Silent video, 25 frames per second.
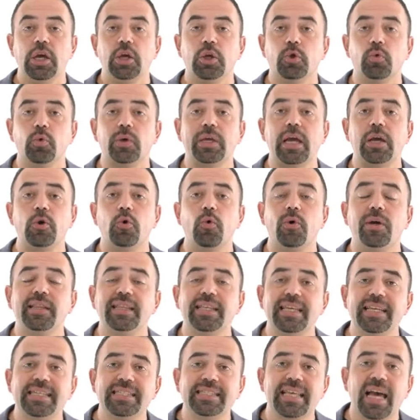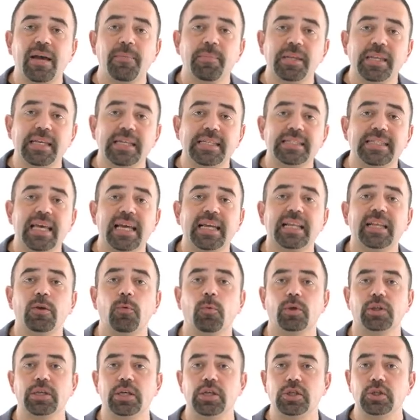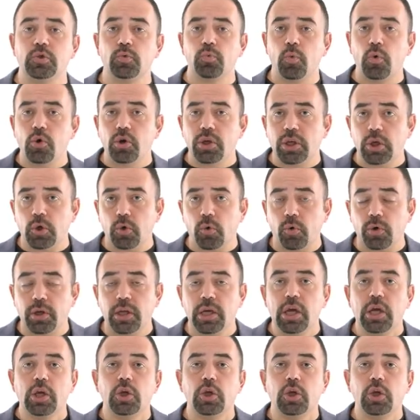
You can go and examine exactly what he is working on.